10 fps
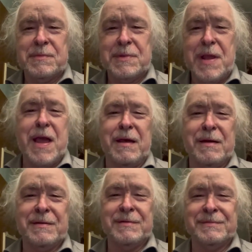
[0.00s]

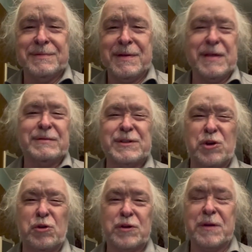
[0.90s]
think I'll just
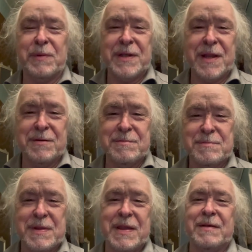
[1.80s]
go to bed now.
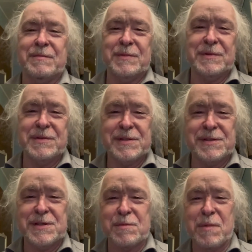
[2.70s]
Yeah, this is
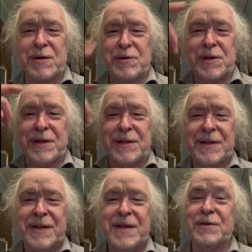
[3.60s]
just a minor little,
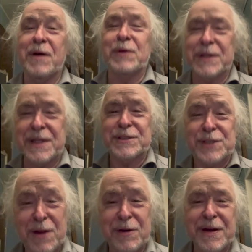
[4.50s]
I'm going to take a
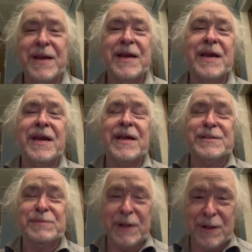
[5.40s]
shower. It's
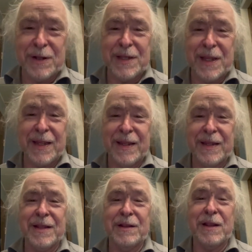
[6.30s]
been a long day,
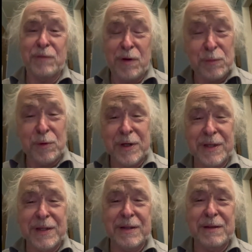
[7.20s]
a lot of hard work,
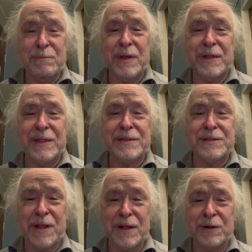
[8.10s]
but it's a
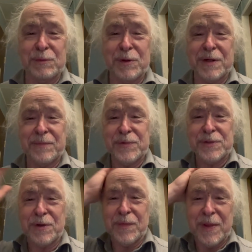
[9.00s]
lot of good work.
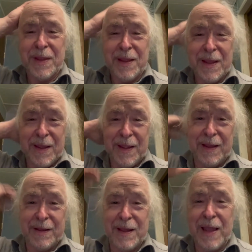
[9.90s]
So, yeah,
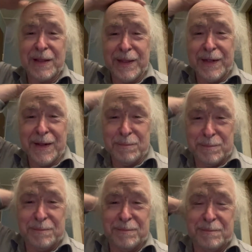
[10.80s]
I clean up
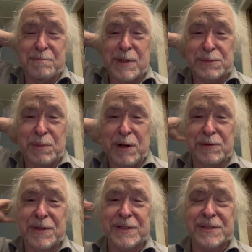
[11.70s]
much better
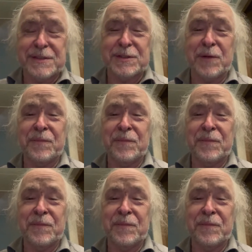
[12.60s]
than this. So,